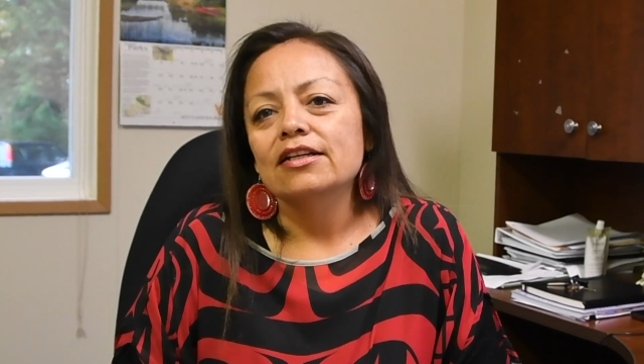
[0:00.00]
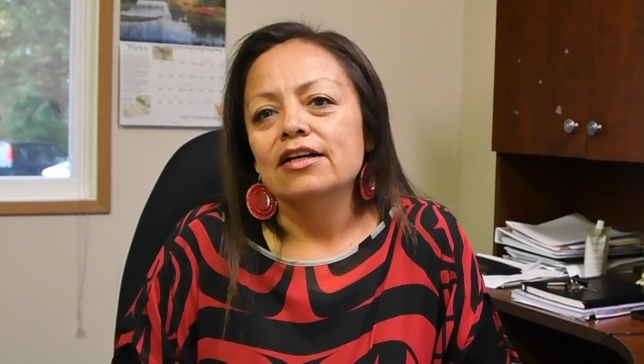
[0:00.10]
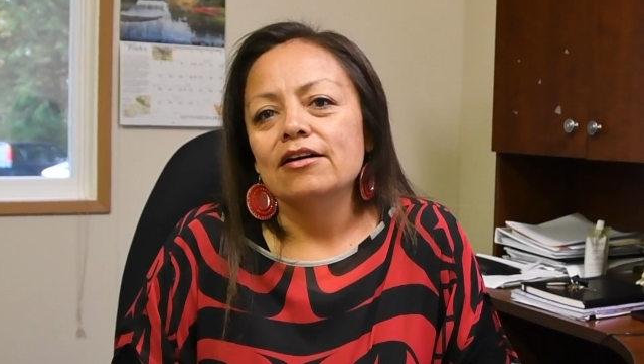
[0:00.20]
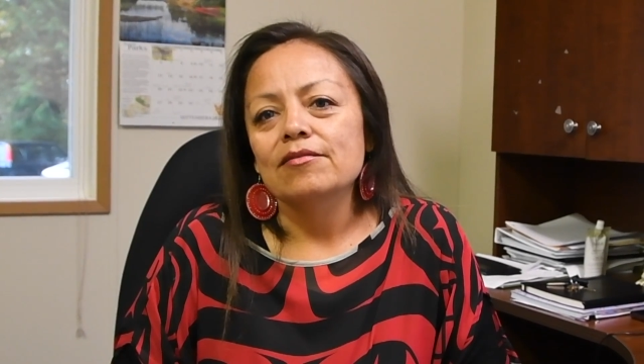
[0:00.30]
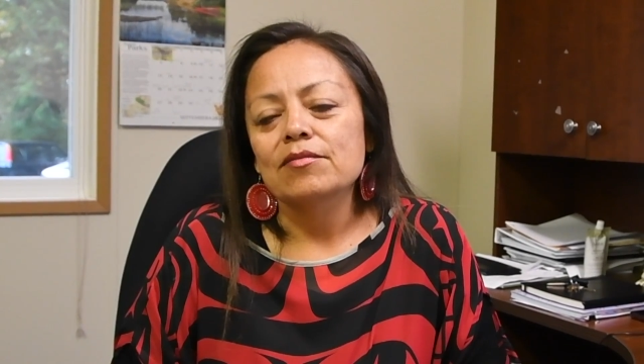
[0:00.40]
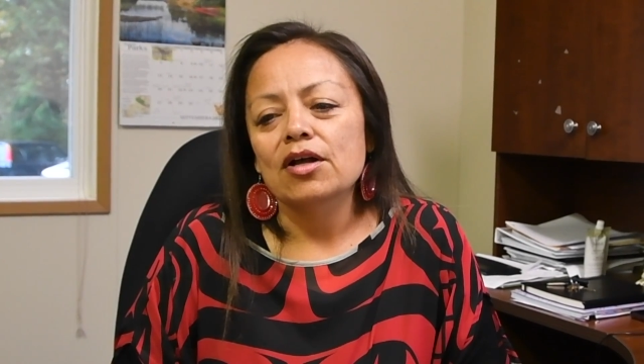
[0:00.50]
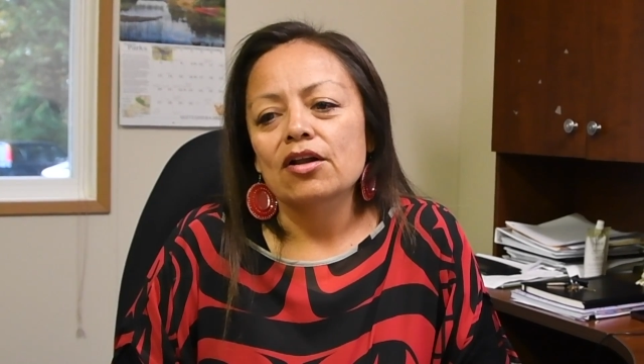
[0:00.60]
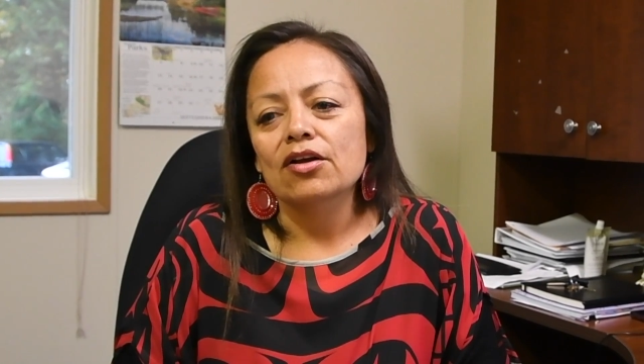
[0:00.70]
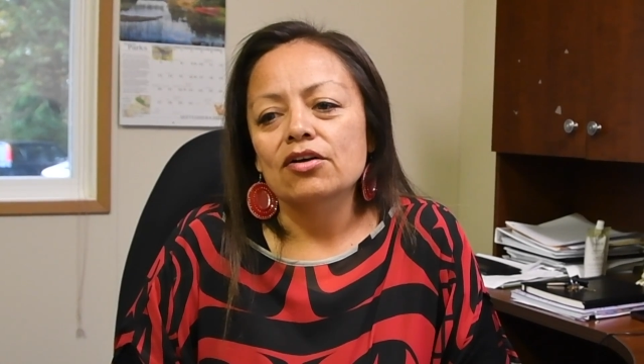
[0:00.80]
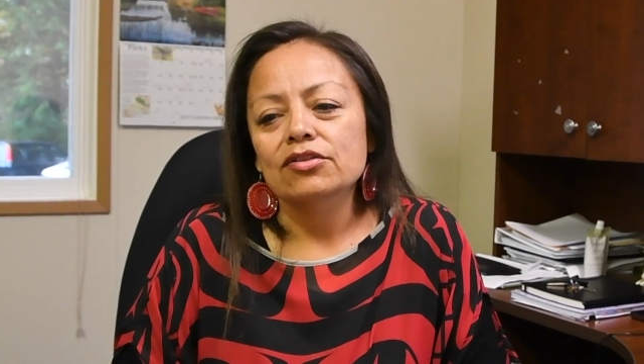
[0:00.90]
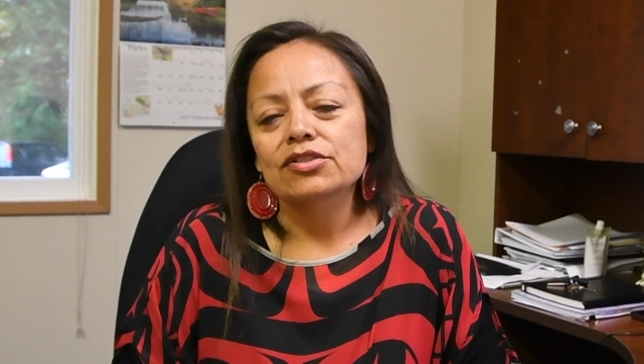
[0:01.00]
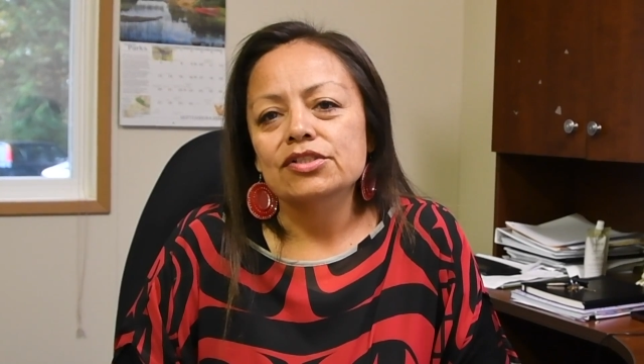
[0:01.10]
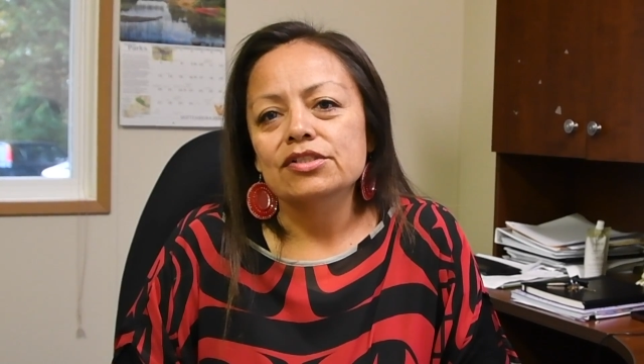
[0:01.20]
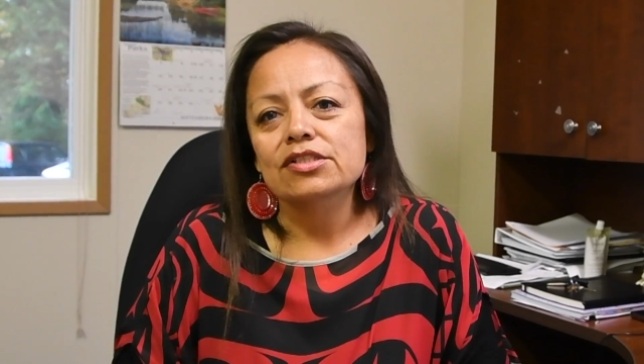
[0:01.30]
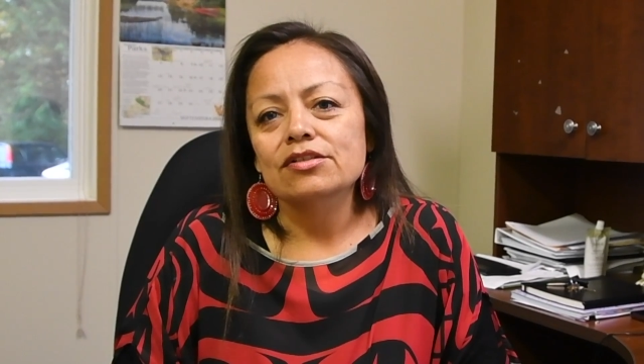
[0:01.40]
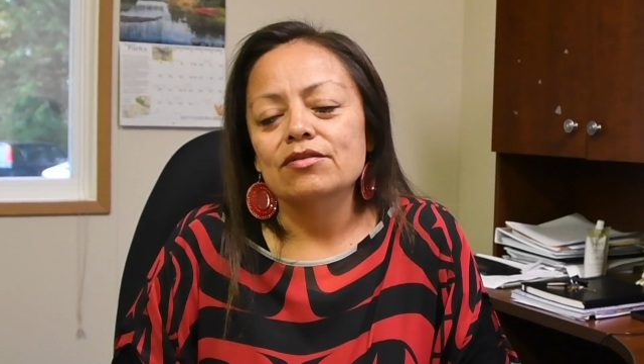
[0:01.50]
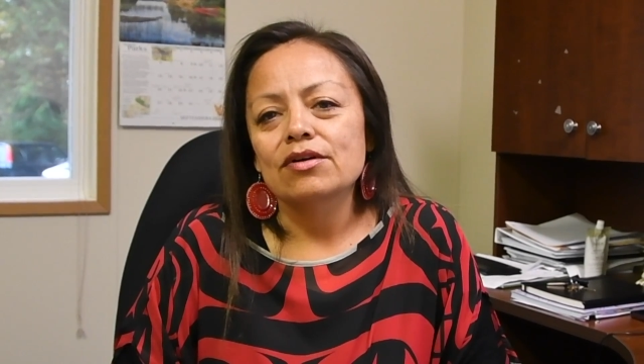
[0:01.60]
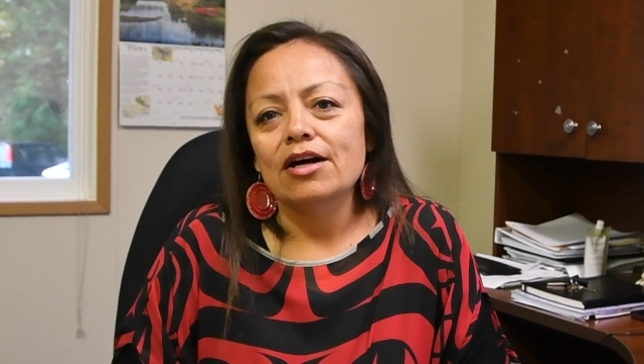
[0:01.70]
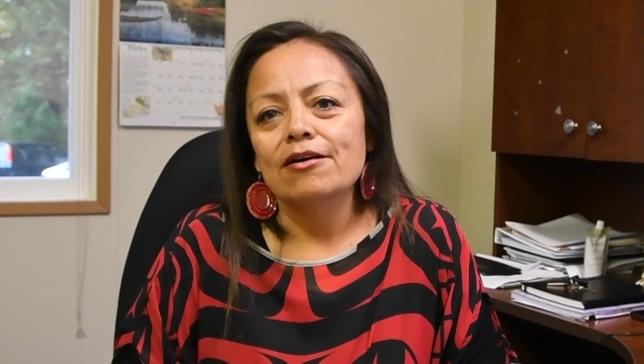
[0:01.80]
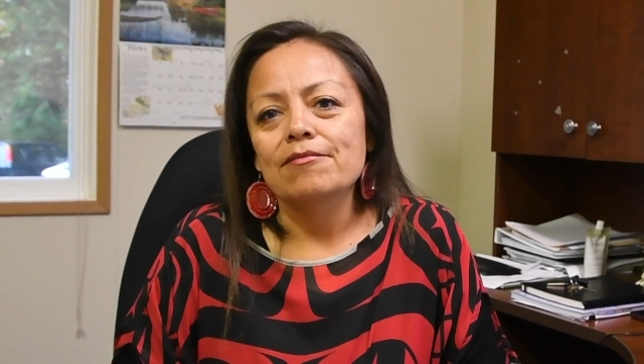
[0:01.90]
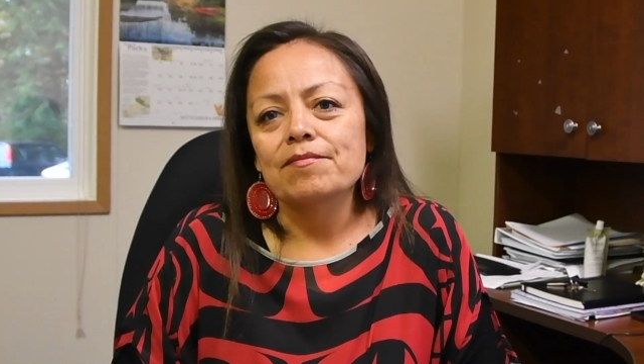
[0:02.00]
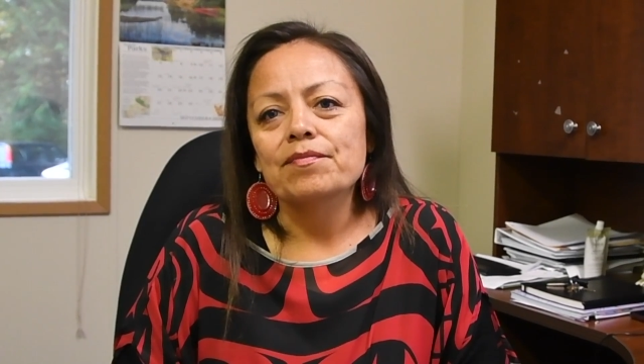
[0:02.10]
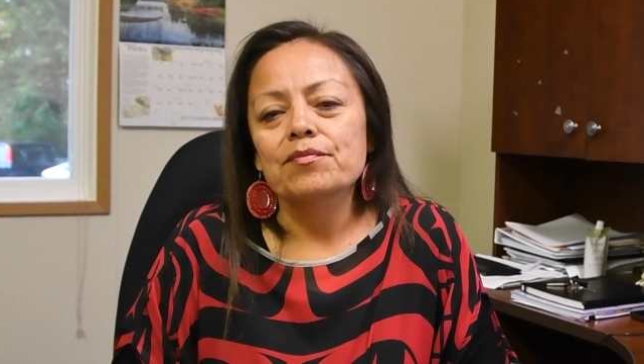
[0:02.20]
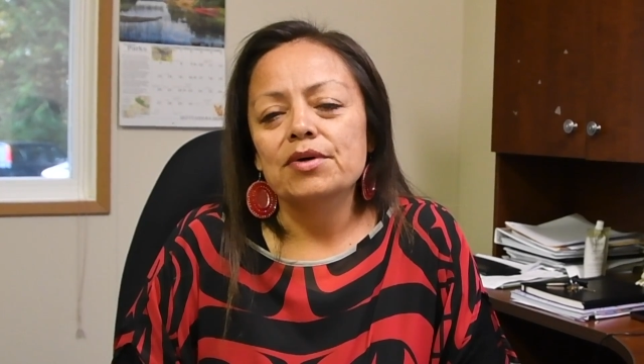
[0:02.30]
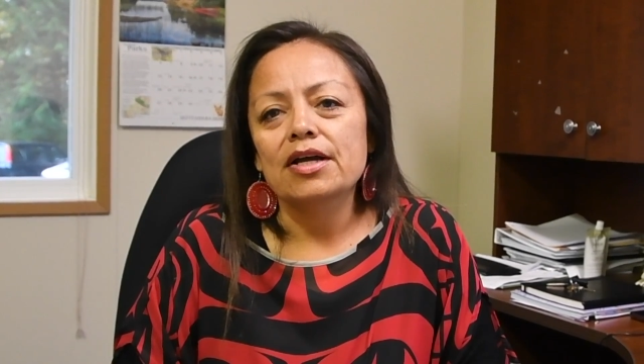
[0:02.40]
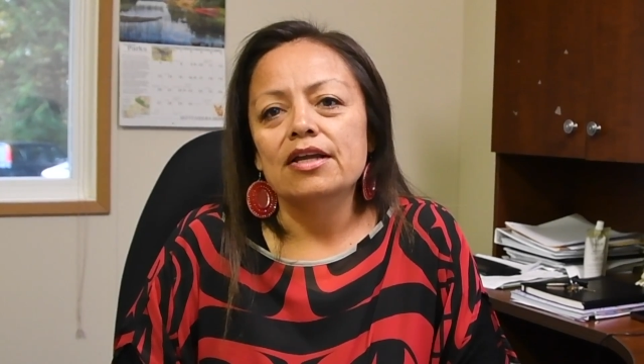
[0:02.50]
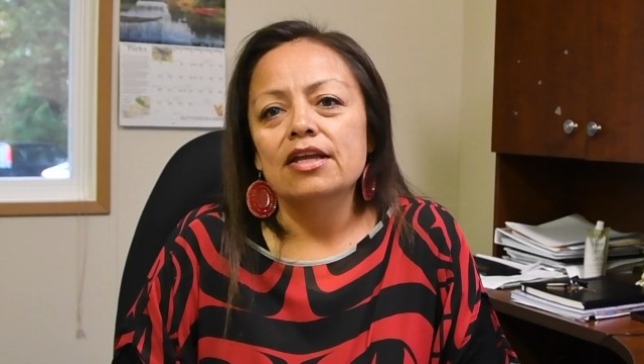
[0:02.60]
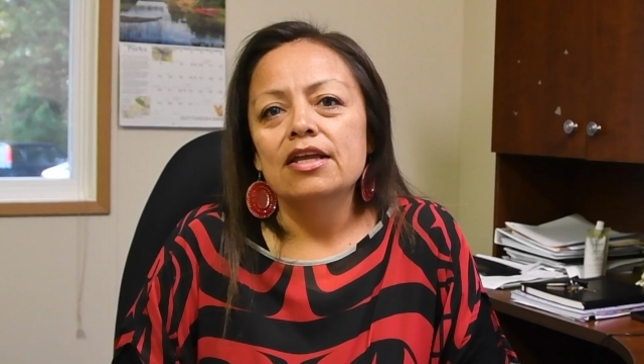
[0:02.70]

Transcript: our culture. So by